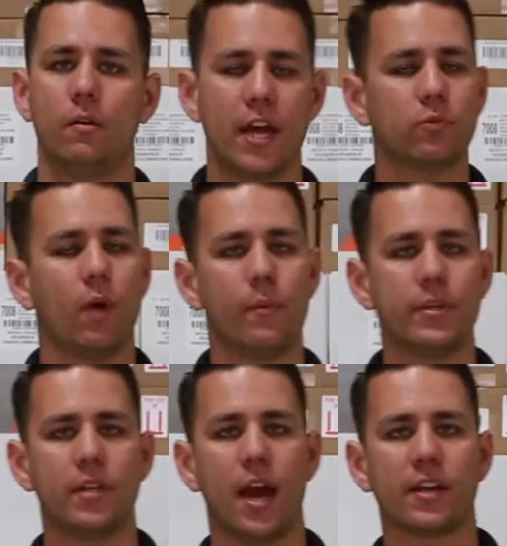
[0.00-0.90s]
That's why we
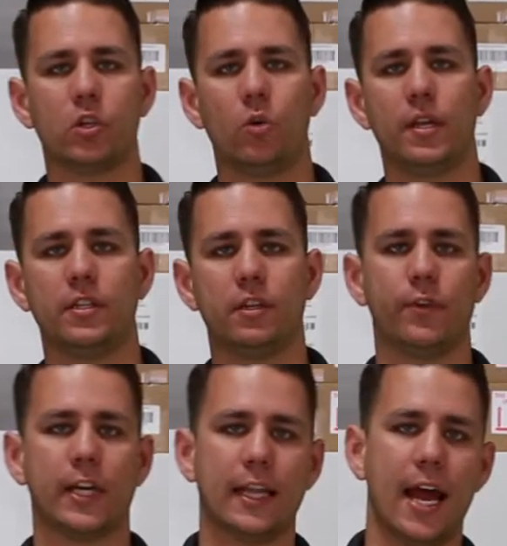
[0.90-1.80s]
stock so many
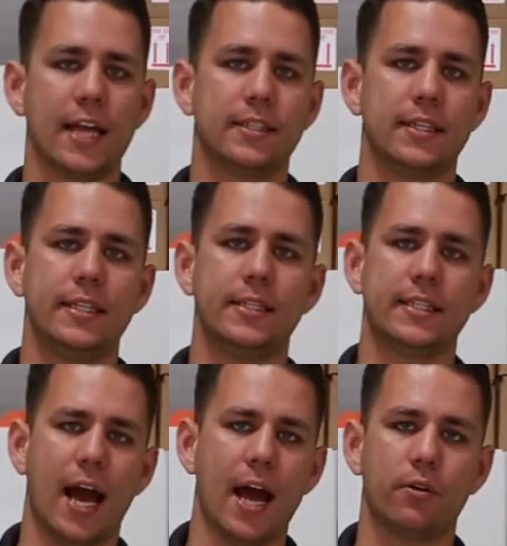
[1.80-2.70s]
different
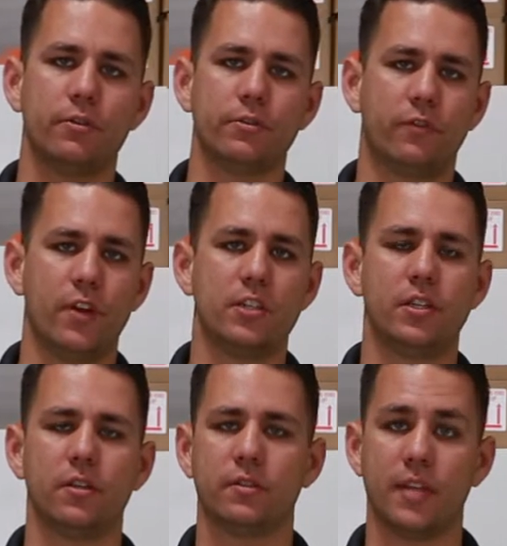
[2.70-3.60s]
glasses, goggles, face
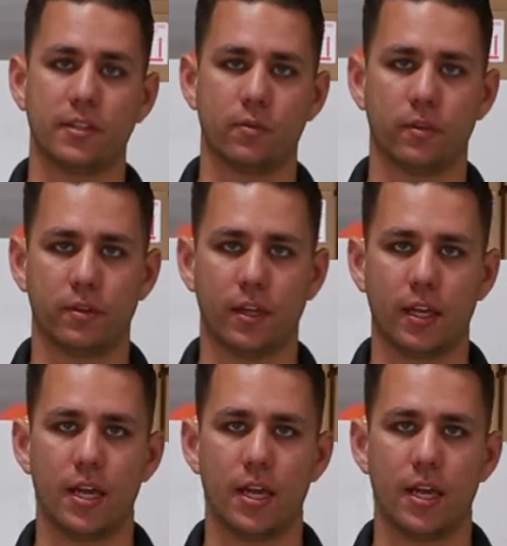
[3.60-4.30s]
shields, that sort of thing.